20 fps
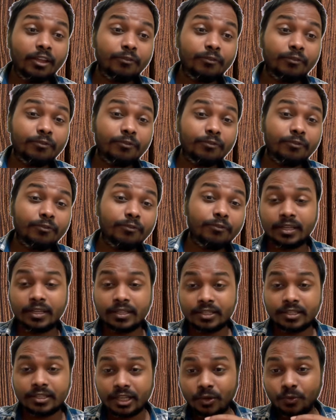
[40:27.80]
take,
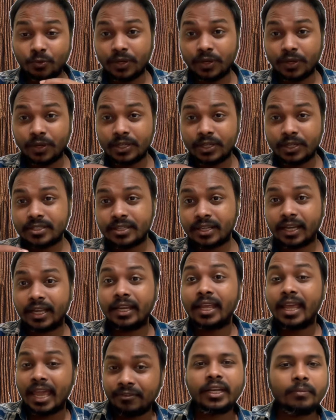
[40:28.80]
bishop will take, the
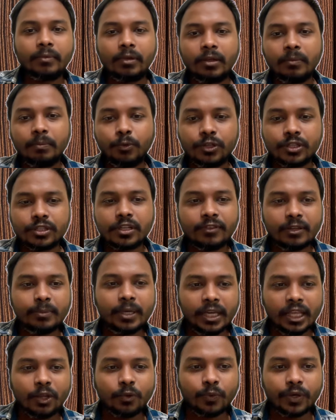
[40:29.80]
position will be
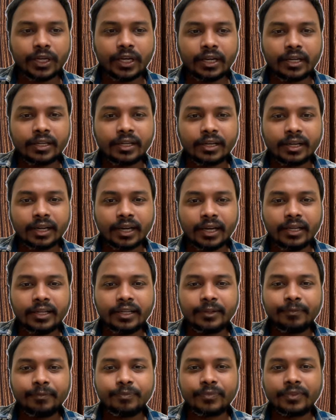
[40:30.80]
liquidate, right?
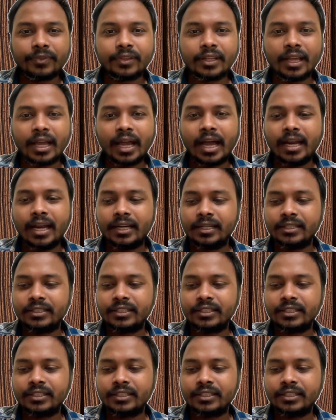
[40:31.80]
And she go